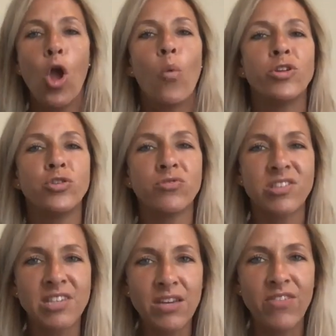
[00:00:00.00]
when you
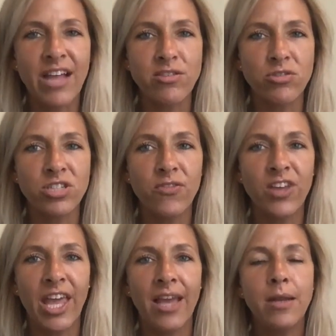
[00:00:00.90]
receive that
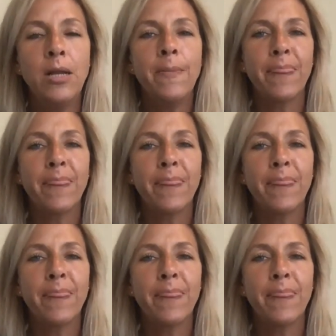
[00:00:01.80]
certificate,